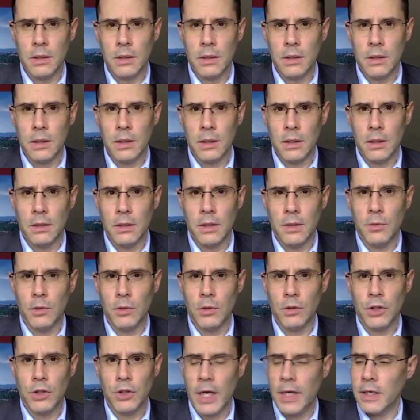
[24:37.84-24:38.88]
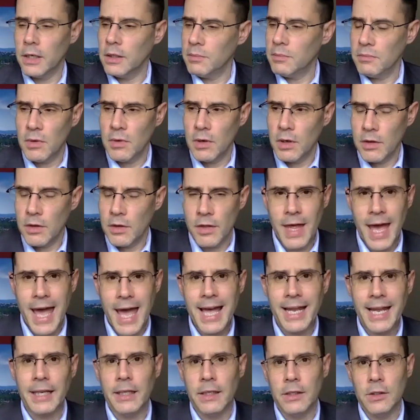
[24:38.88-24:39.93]
liberal China.
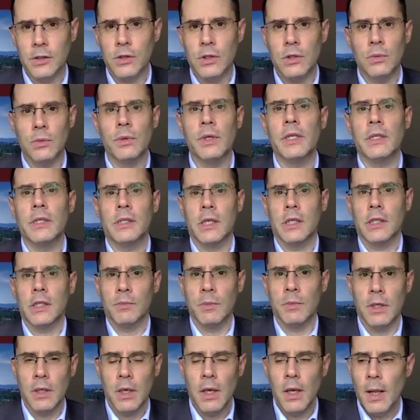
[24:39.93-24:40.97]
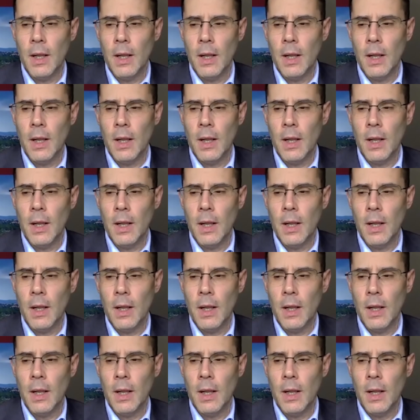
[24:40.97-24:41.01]
That is the reassessment.